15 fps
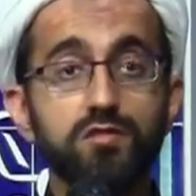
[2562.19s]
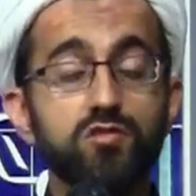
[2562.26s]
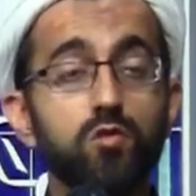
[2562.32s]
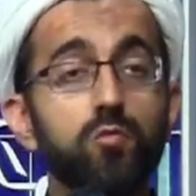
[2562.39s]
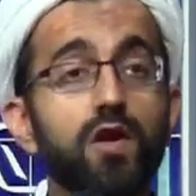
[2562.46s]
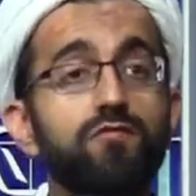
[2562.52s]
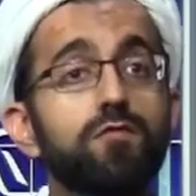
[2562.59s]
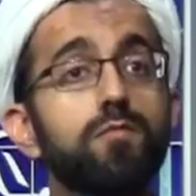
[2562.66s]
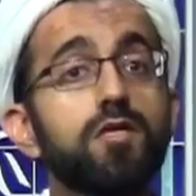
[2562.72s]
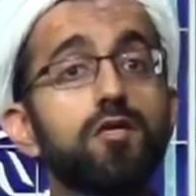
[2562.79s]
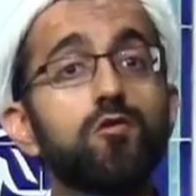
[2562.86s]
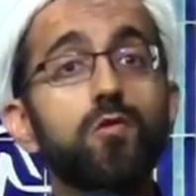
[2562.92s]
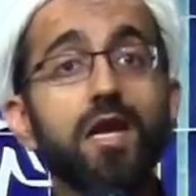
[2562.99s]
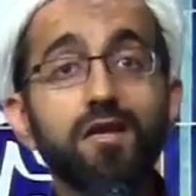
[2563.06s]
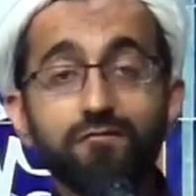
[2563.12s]
So we have to be
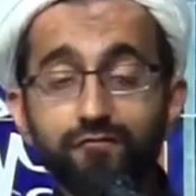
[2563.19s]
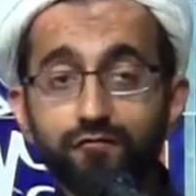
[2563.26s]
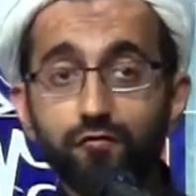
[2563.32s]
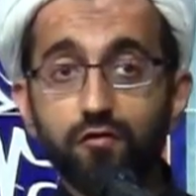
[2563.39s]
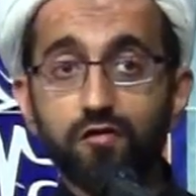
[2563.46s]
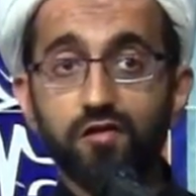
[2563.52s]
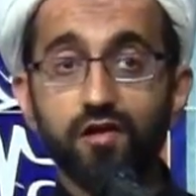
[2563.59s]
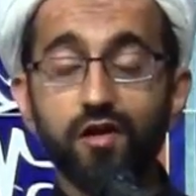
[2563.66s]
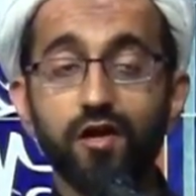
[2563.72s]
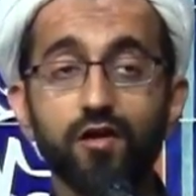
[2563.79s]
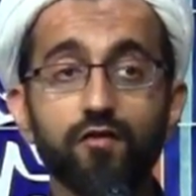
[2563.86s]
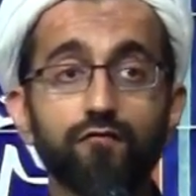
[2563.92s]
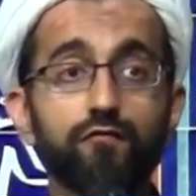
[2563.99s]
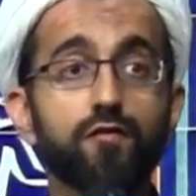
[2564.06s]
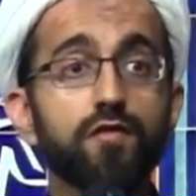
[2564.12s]
grateful
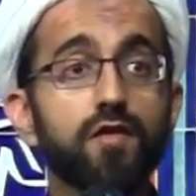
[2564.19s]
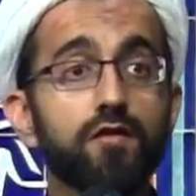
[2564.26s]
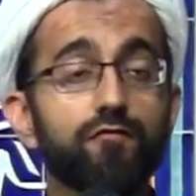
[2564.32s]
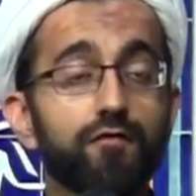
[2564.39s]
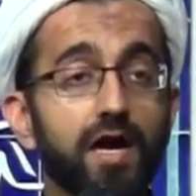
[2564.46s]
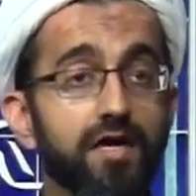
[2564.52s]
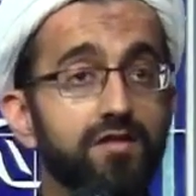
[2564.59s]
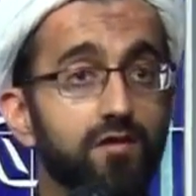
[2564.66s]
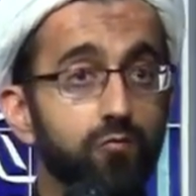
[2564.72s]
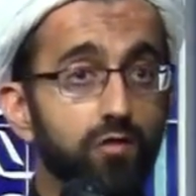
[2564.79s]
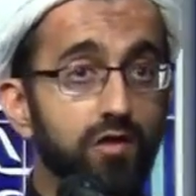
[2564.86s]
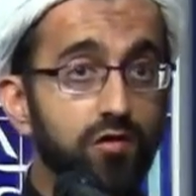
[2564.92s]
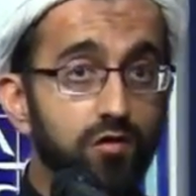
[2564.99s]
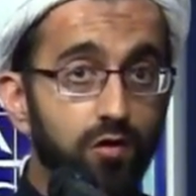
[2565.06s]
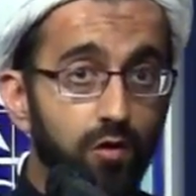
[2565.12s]
for the fact that
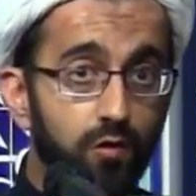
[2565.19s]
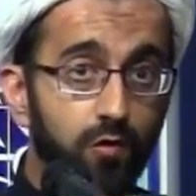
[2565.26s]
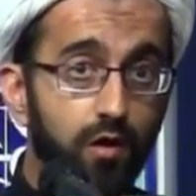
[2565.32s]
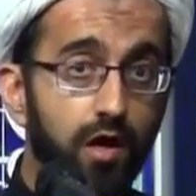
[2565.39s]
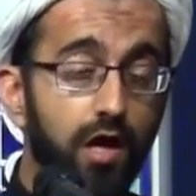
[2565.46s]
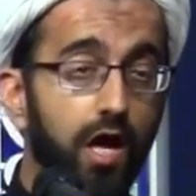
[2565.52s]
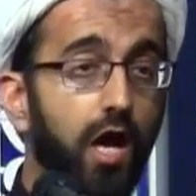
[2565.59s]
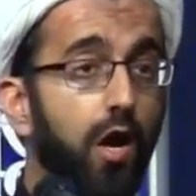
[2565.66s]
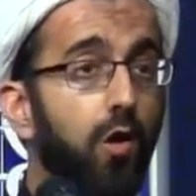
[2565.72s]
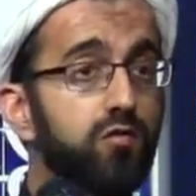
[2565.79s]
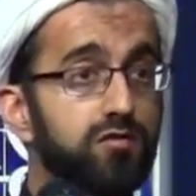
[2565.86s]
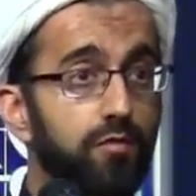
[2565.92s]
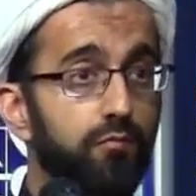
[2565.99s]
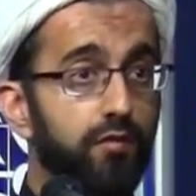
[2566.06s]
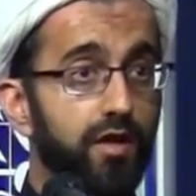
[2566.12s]
we know how
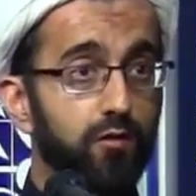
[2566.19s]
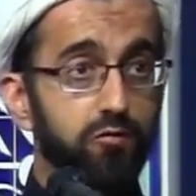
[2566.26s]
to pray.